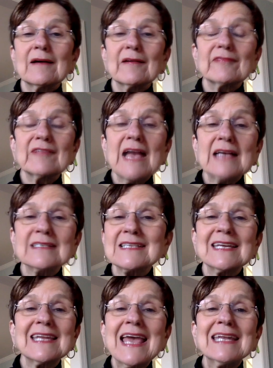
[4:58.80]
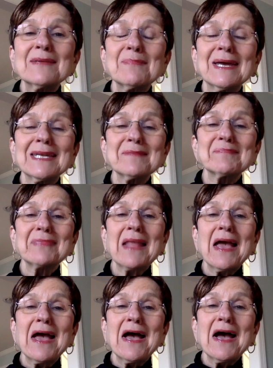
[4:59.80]
Flagstad, anybody.
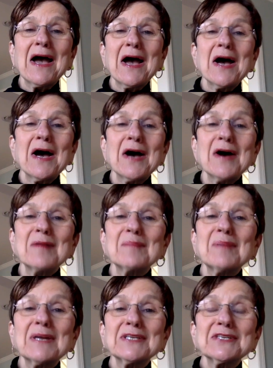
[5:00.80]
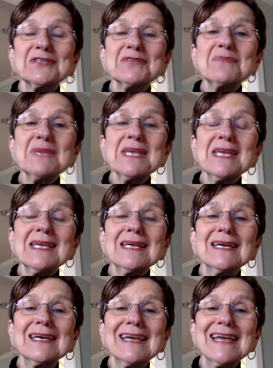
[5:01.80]
But to me,
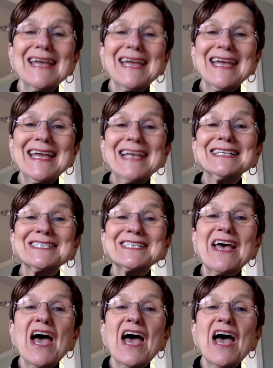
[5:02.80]
It's